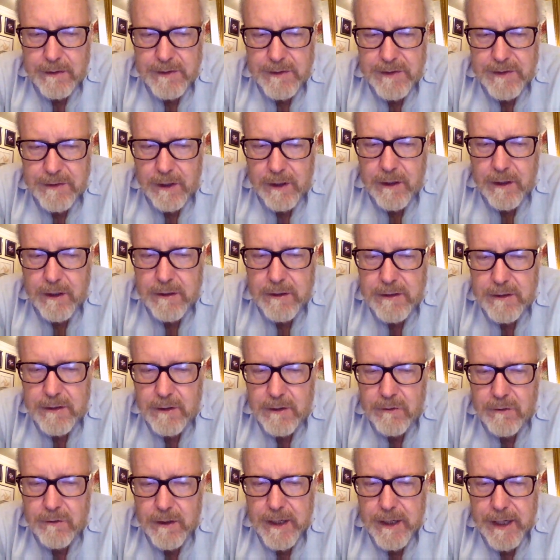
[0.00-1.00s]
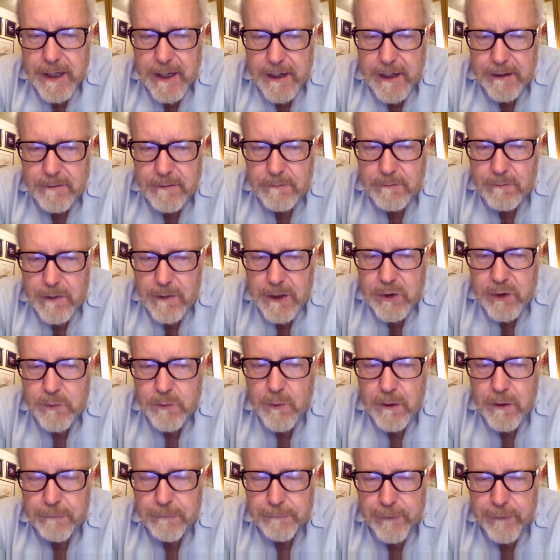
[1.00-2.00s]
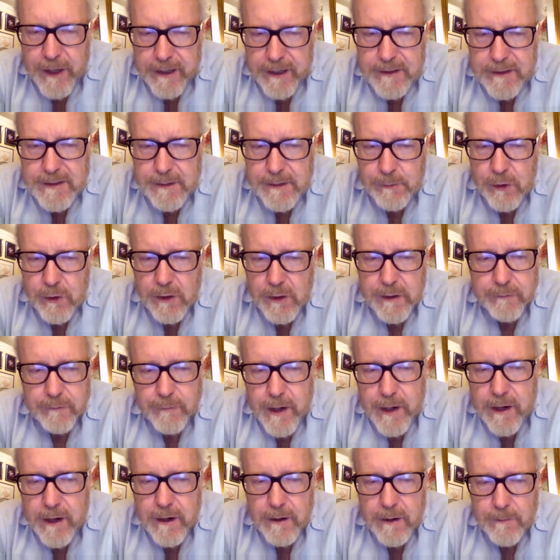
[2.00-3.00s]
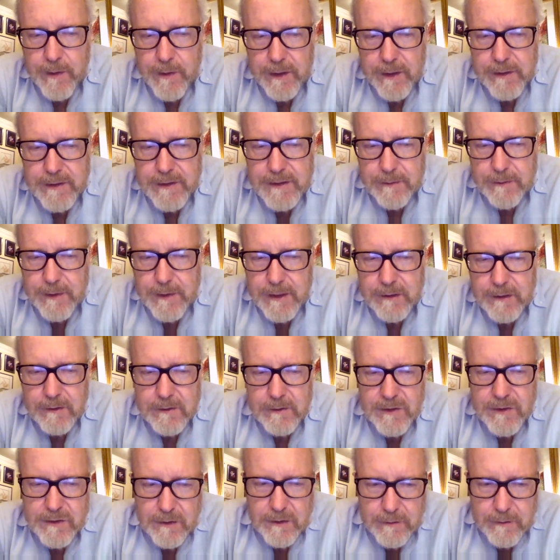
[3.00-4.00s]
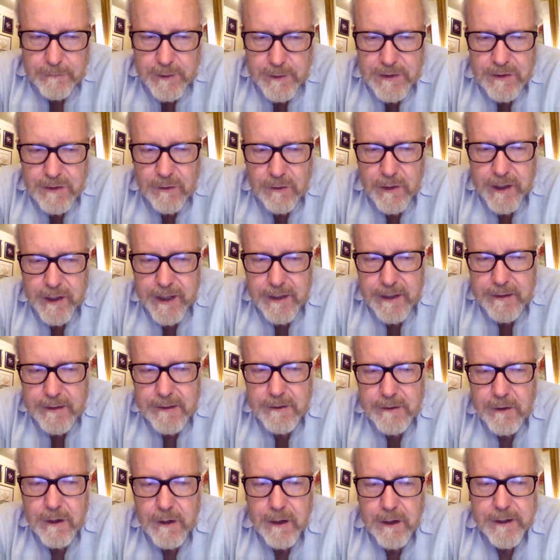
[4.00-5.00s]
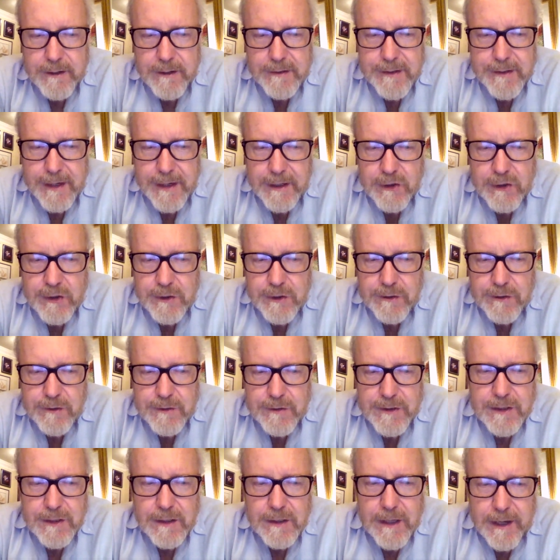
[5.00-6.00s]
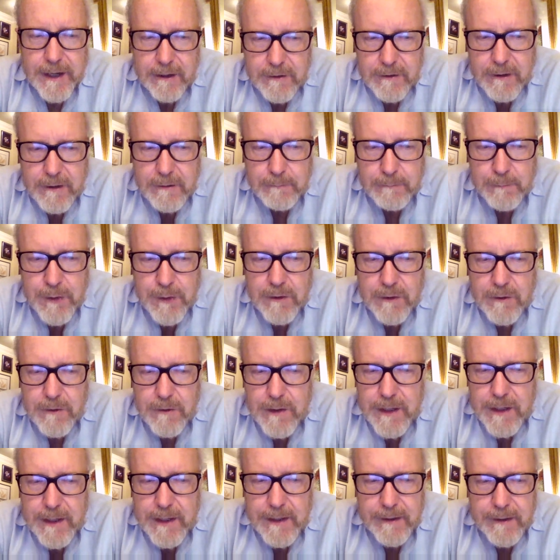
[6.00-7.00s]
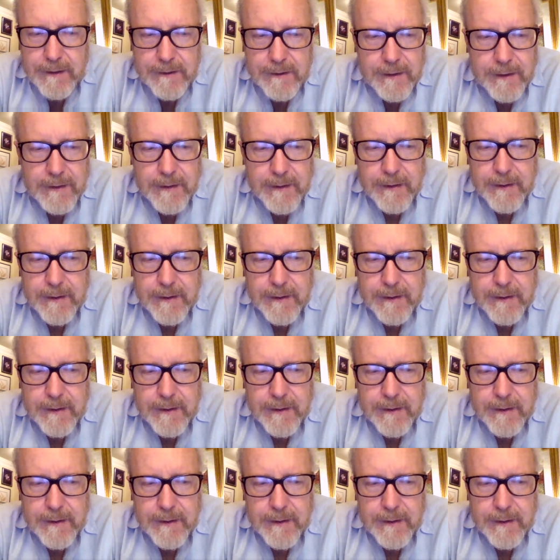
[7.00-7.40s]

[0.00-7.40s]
start to create much more flexible environments. I mean, service-oriented architectures, cloud computing,